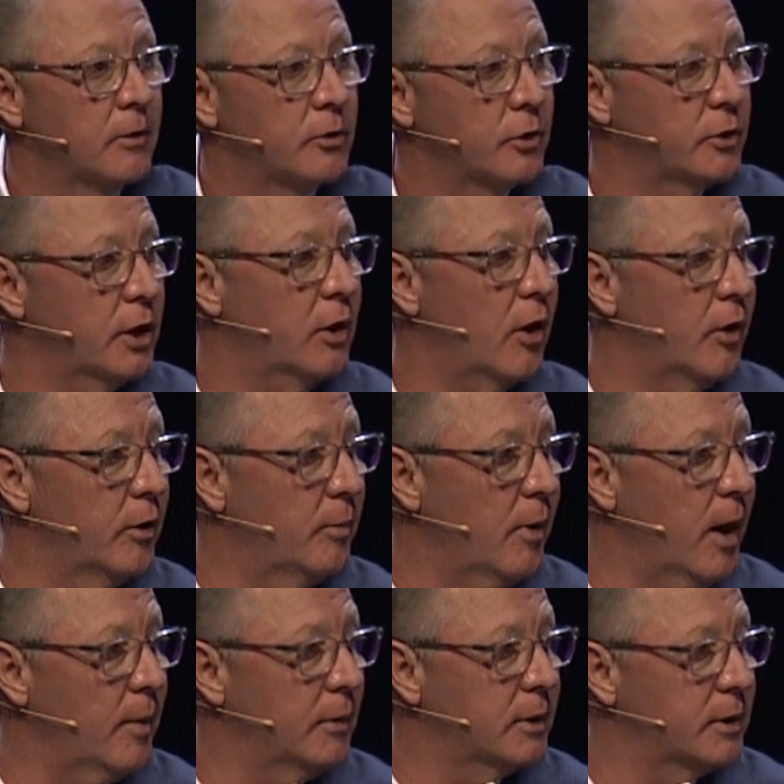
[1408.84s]
So she called her
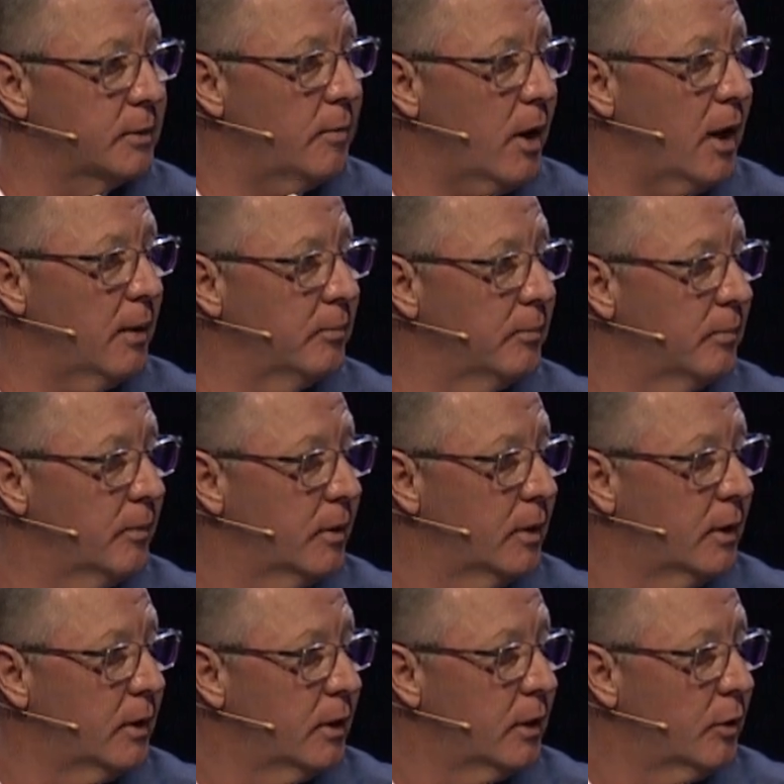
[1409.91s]
mom and said, Mom,
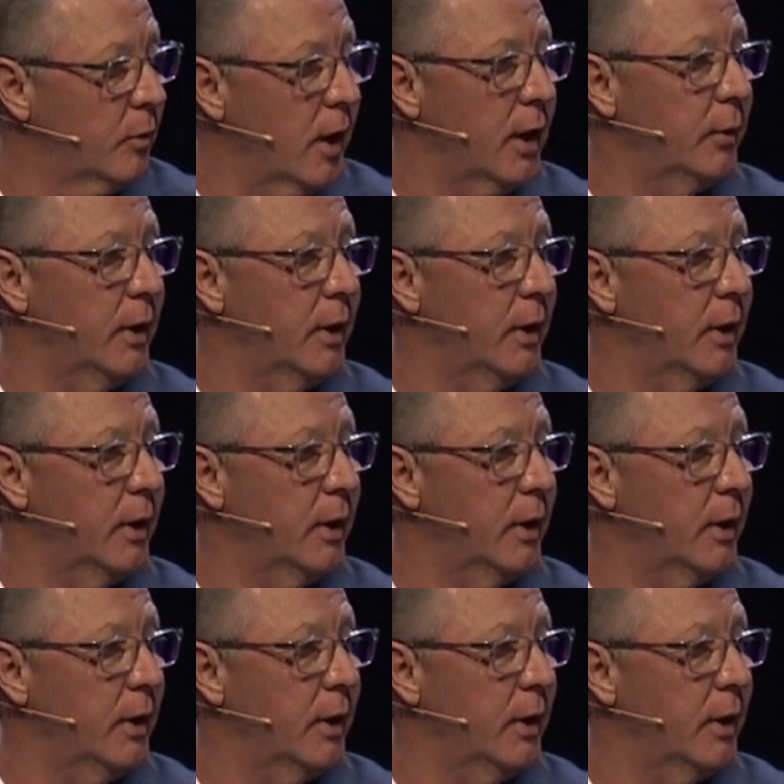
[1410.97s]
why